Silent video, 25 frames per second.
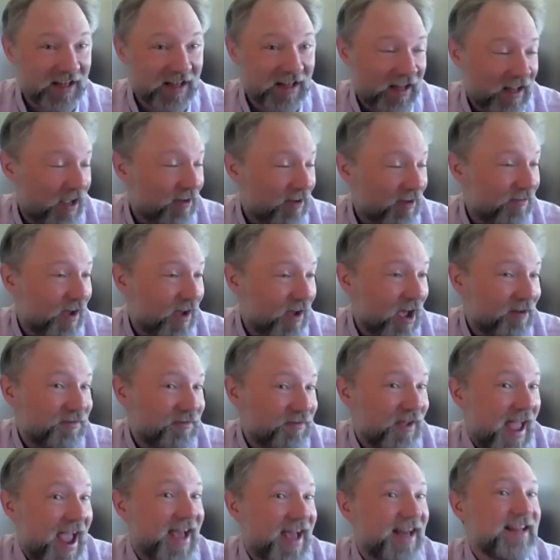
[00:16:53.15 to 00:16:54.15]
of, of
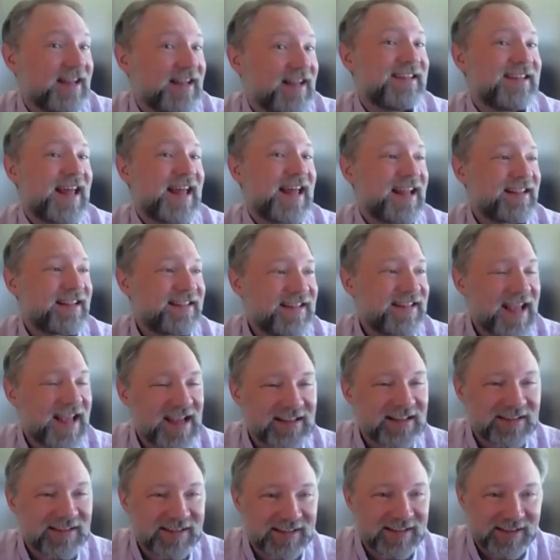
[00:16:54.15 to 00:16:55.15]
anesthetic
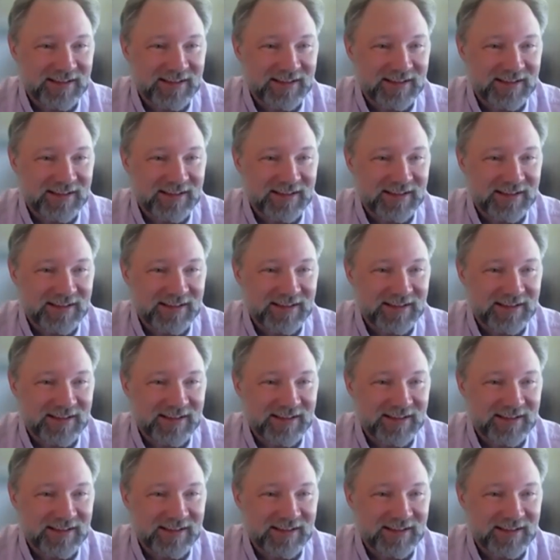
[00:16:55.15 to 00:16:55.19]
states